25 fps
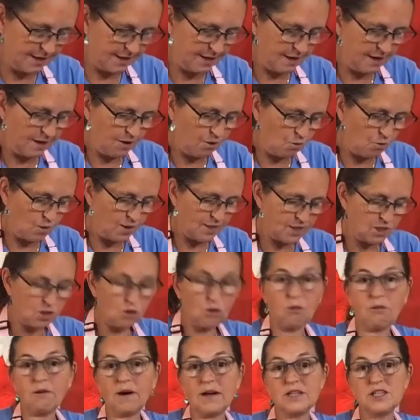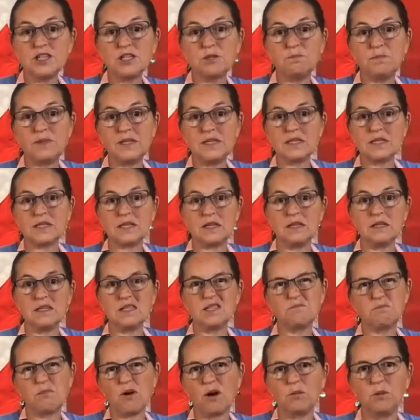was crushed biscuits,
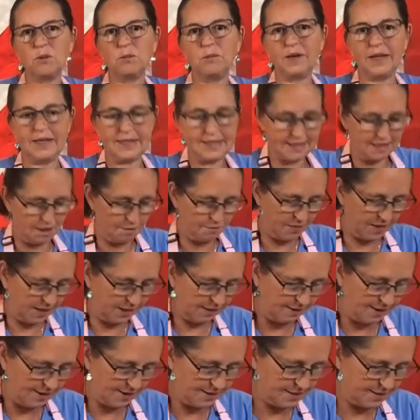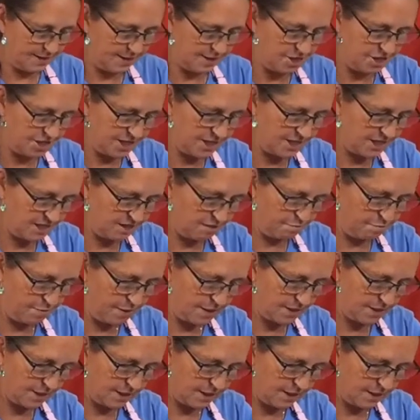probably something like digestive
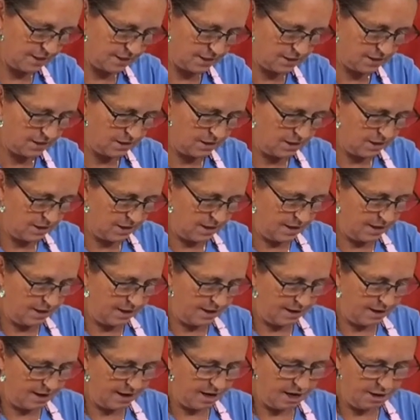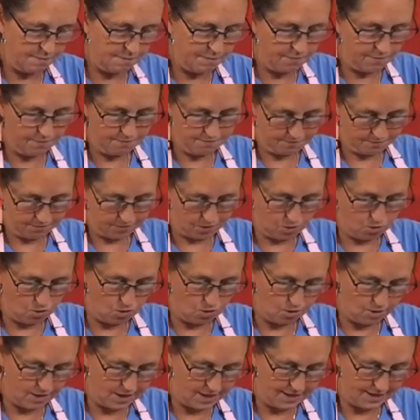biscuits, or
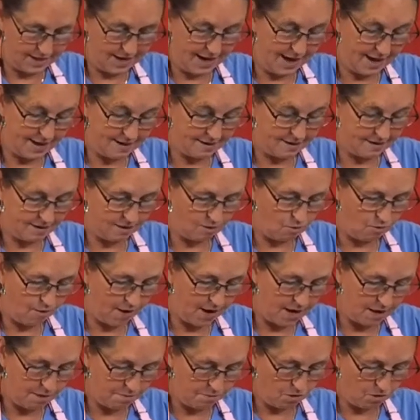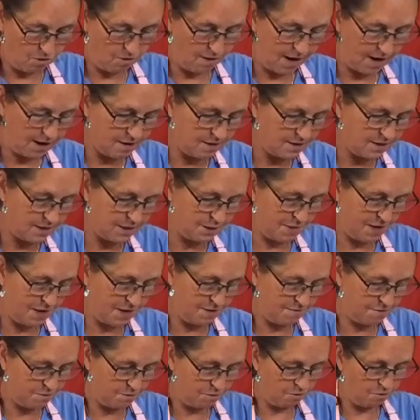in Canada, graham crackers made
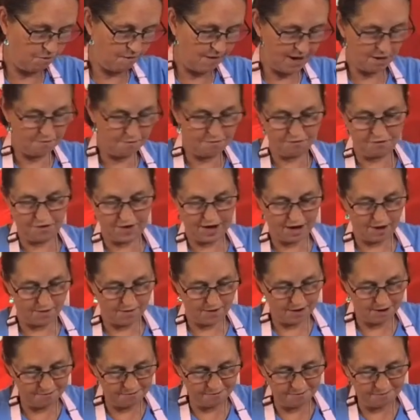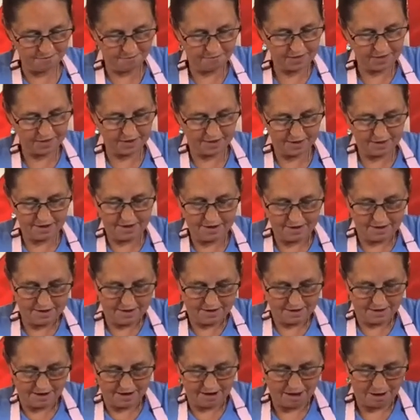from graham flour,
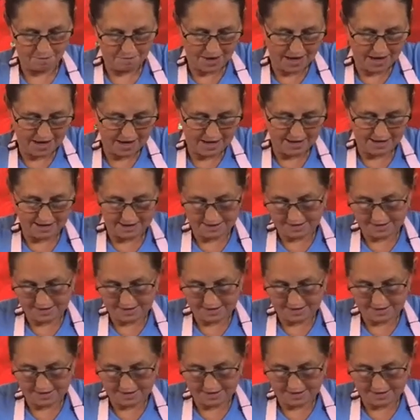and